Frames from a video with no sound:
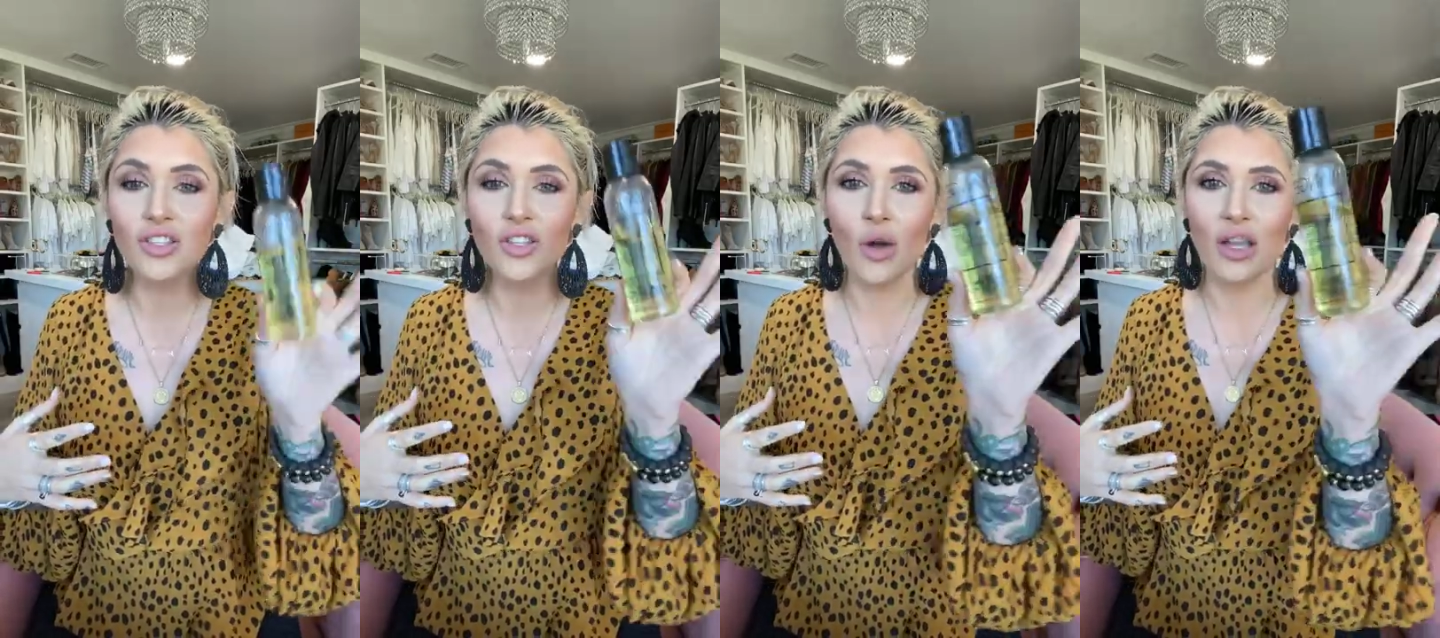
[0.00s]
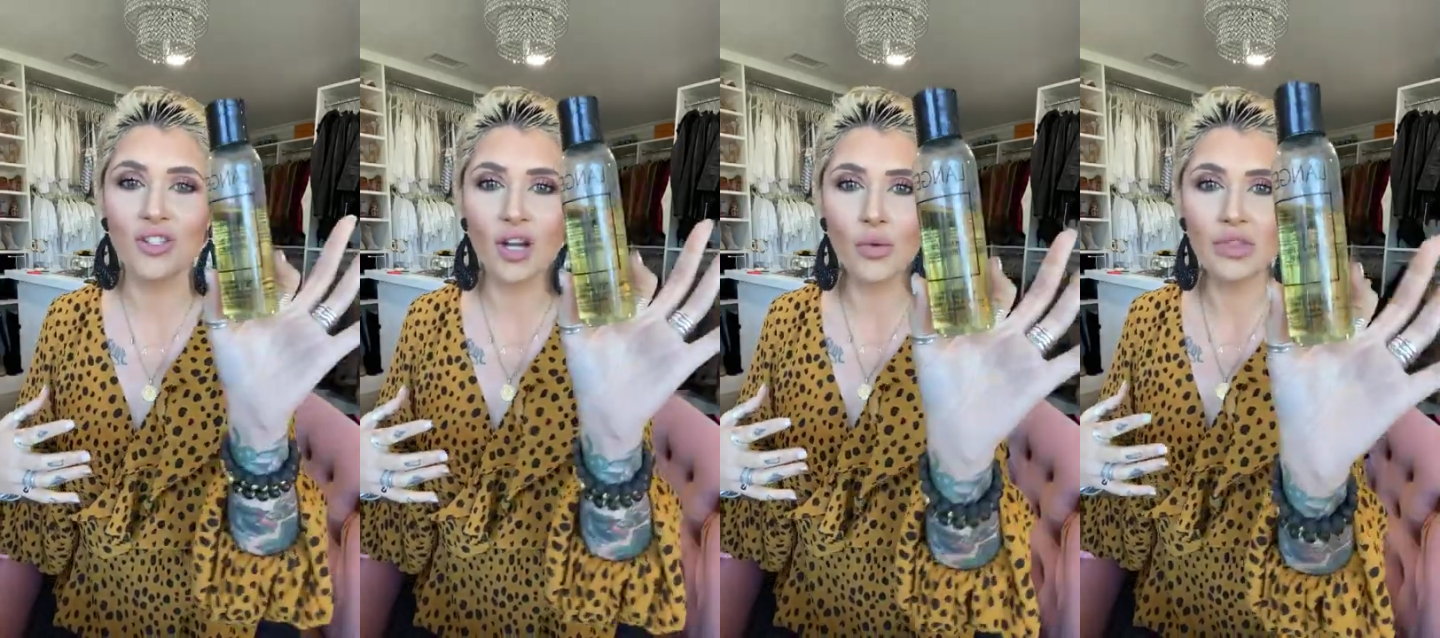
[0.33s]
So I
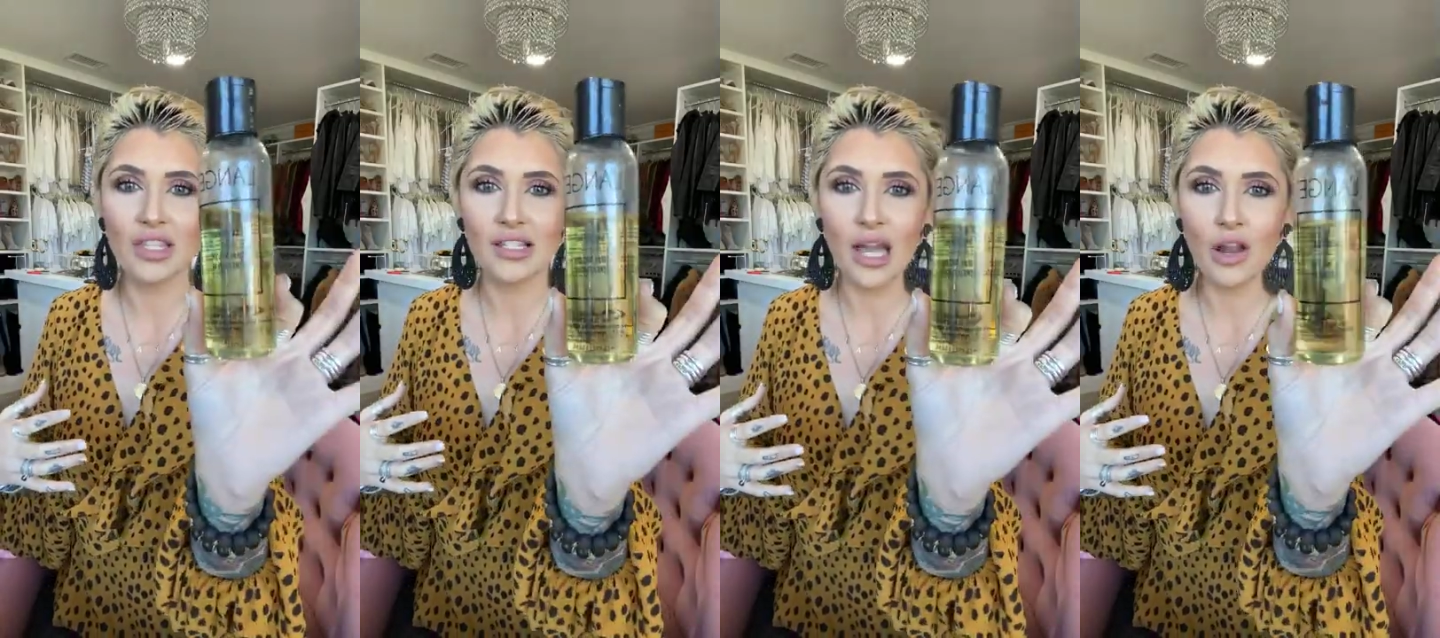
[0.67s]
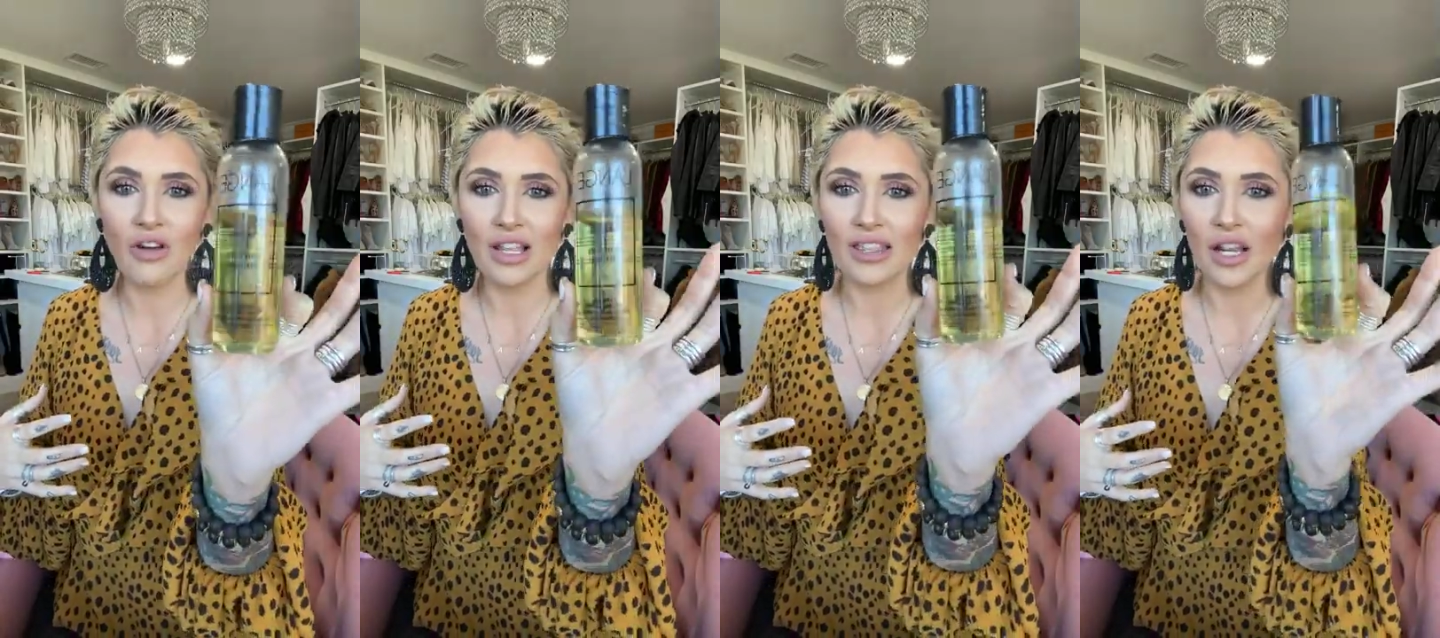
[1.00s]
start with this guy
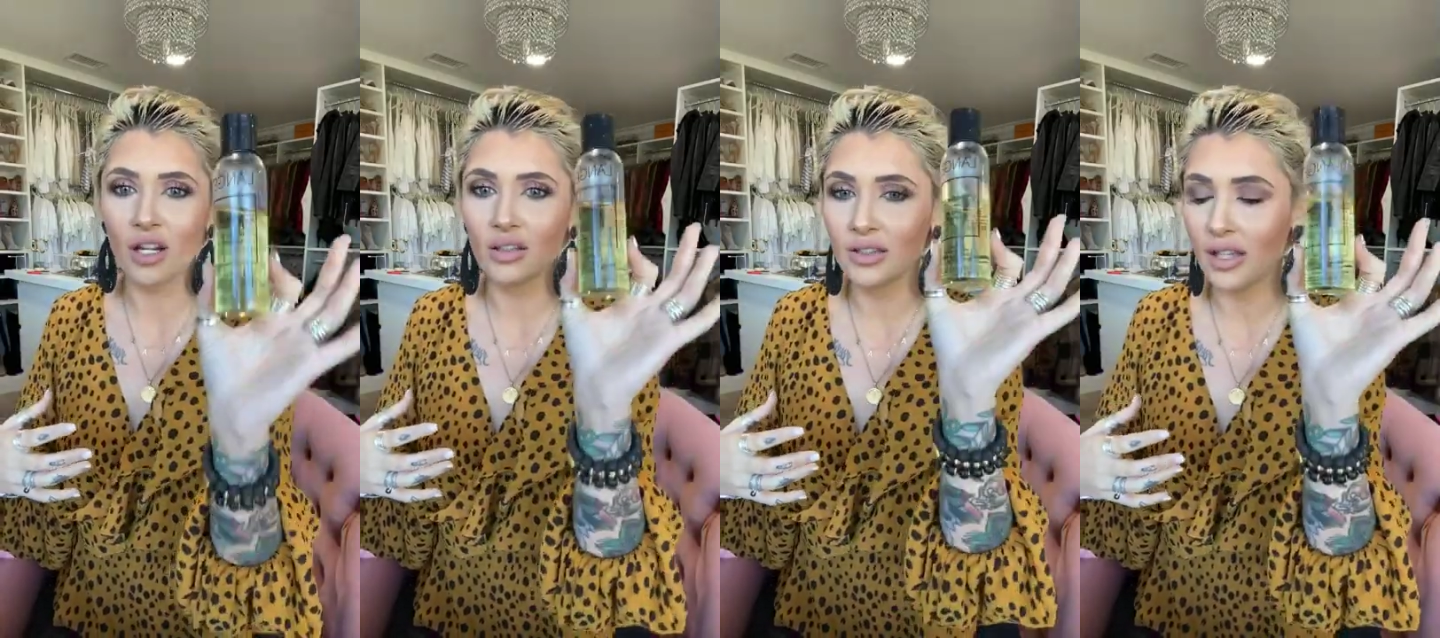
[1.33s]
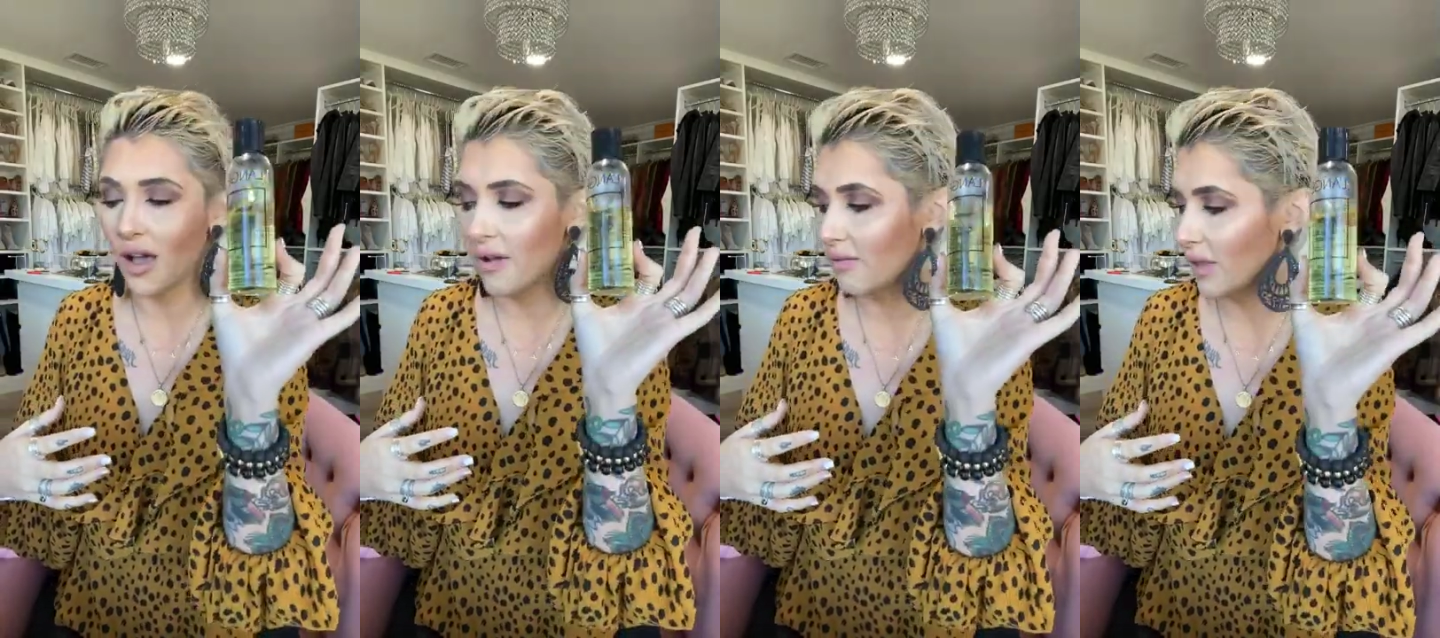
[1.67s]
right there.
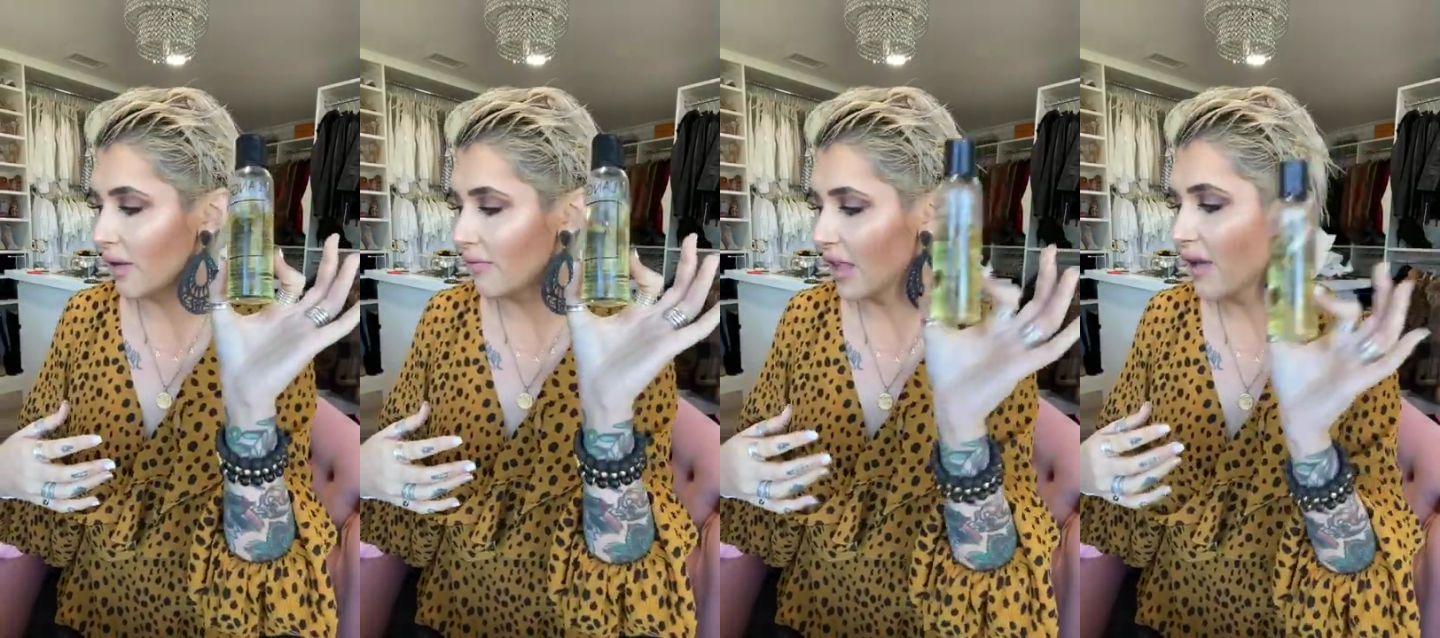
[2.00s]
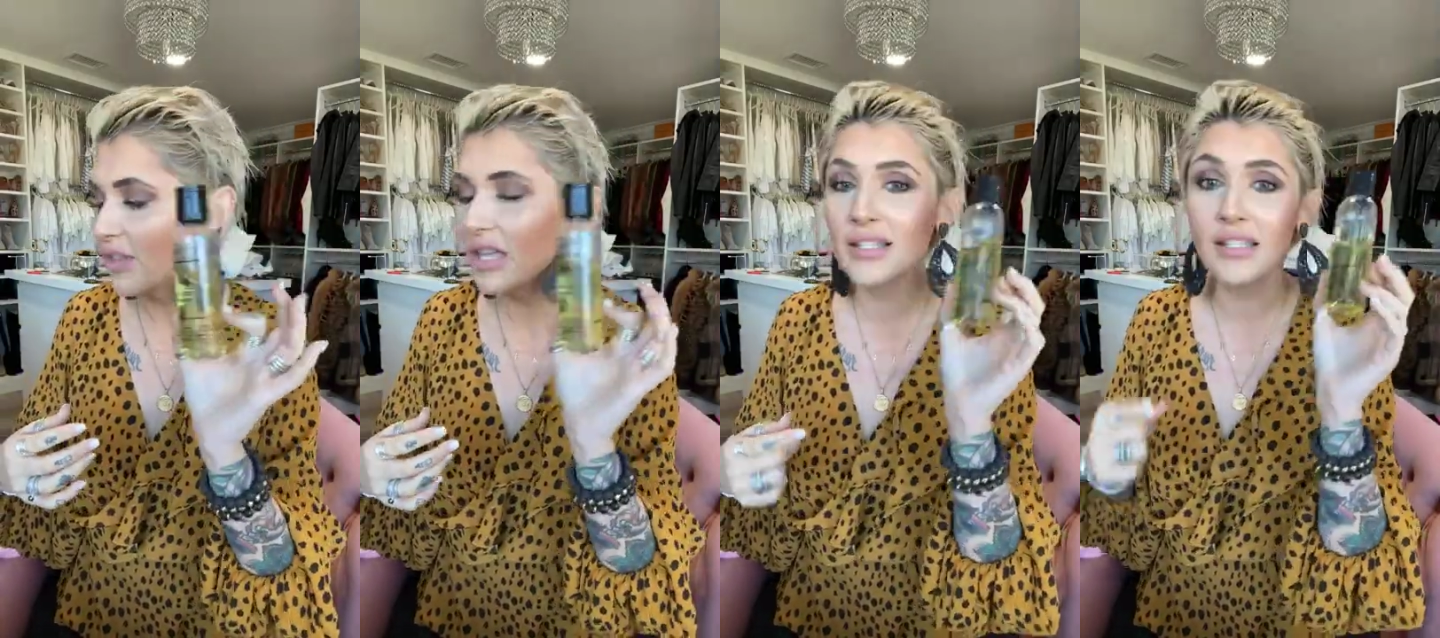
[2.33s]
Love, love, love
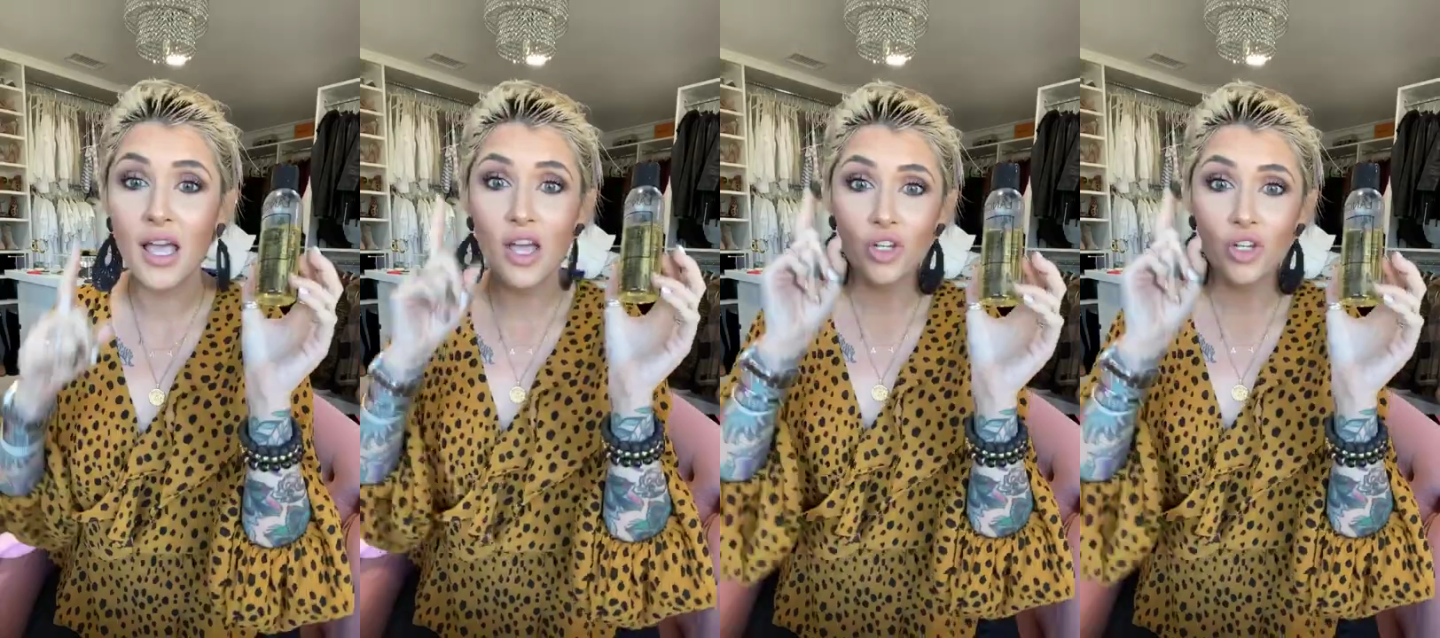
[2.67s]
this.